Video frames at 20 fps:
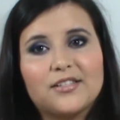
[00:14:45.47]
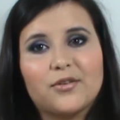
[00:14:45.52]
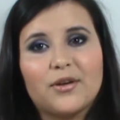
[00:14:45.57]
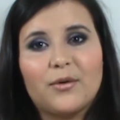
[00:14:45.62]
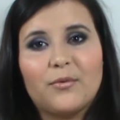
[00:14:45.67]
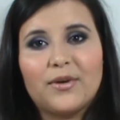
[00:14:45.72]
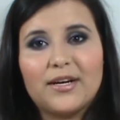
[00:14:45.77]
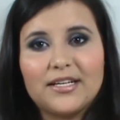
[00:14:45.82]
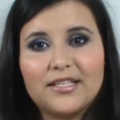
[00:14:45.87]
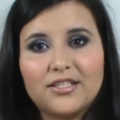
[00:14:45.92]
So I
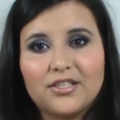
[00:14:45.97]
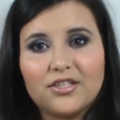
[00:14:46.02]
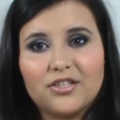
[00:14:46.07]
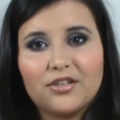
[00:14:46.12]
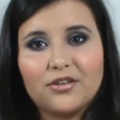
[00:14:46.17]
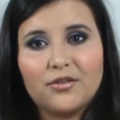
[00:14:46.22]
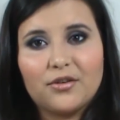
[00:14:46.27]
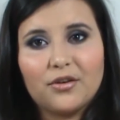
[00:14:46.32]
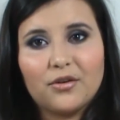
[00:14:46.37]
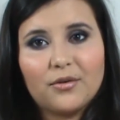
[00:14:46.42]
wanted to
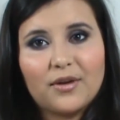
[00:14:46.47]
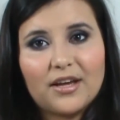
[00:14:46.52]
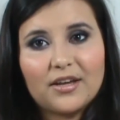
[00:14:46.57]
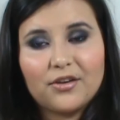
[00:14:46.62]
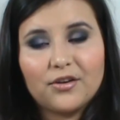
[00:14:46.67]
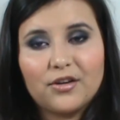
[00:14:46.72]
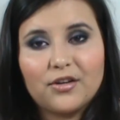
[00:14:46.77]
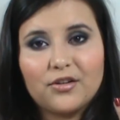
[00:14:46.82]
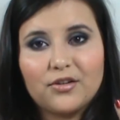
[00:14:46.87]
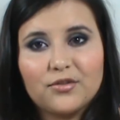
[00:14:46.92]
show you how
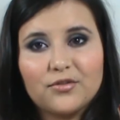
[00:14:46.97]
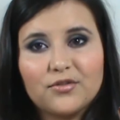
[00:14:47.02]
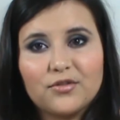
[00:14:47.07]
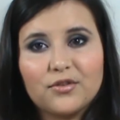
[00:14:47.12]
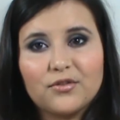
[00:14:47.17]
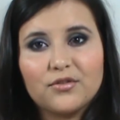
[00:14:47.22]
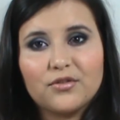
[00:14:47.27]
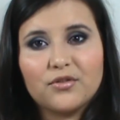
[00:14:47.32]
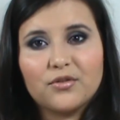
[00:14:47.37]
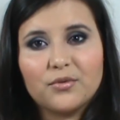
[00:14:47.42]
you could use
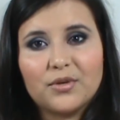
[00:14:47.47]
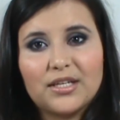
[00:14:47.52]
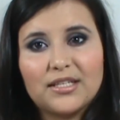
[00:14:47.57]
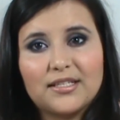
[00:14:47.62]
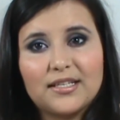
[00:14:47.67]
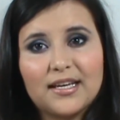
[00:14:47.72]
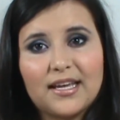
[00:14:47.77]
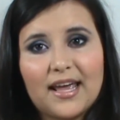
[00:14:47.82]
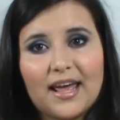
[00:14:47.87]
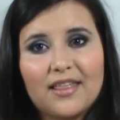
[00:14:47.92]
those three
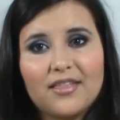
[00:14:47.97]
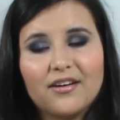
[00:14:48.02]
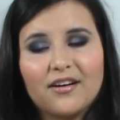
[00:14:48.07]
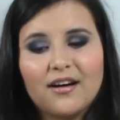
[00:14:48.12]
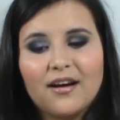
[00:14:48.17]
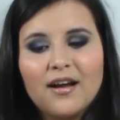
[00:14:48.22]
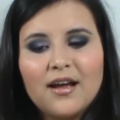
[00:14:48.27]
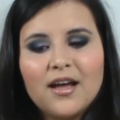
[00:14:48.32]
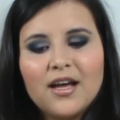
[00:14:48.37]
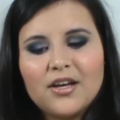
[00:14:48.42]
together.